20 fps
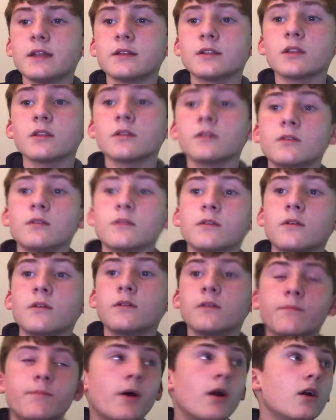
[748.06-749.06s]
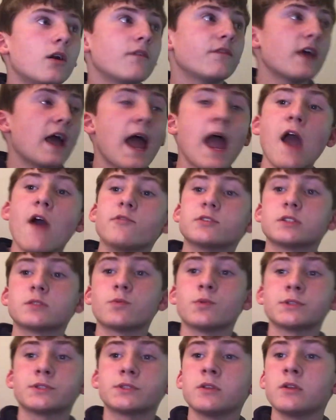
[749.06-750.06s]
And part of the
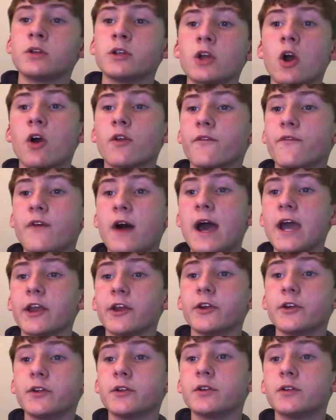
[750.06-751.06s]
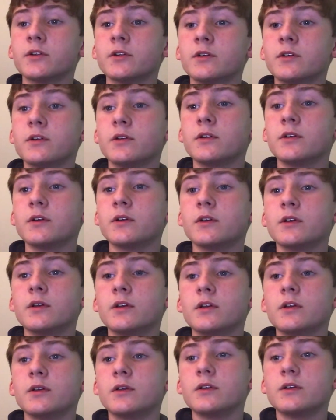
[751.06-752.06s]
house was literally on fire
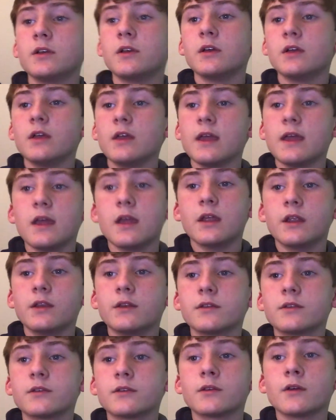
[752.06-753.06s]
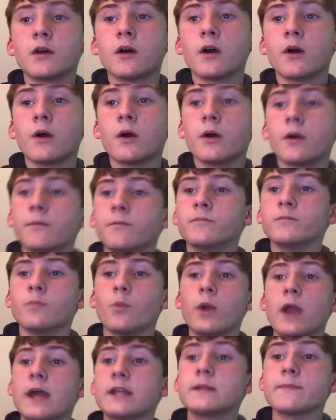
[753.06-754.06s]
and
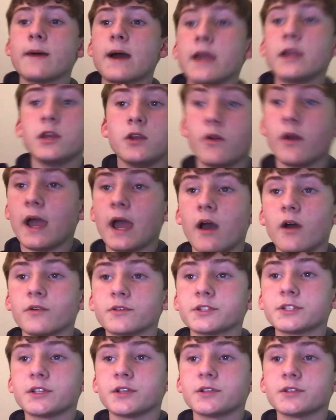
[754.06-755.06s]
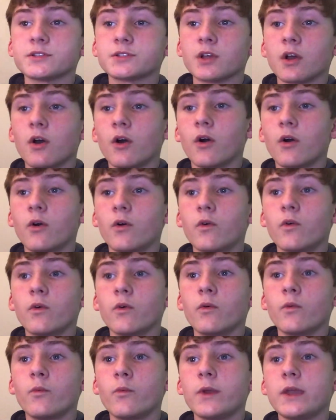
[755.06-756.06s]
um, we had to buy a new house.
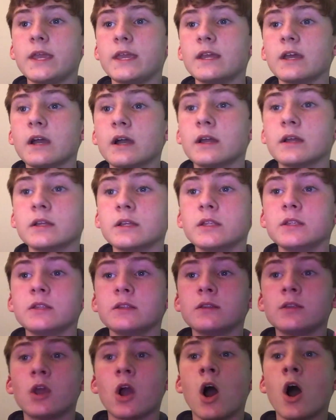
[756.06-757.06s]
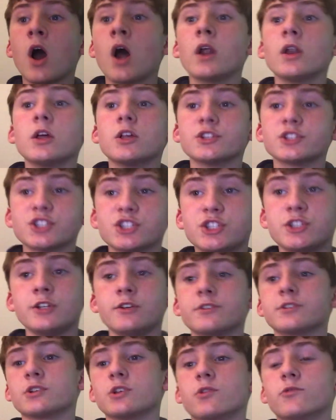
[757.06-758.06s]
So we got
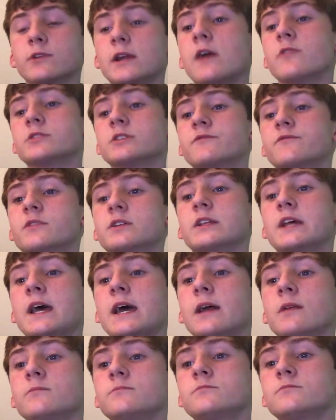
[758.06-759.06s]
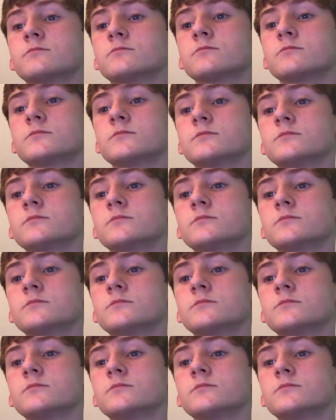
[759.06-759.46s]
seriously grounded for that.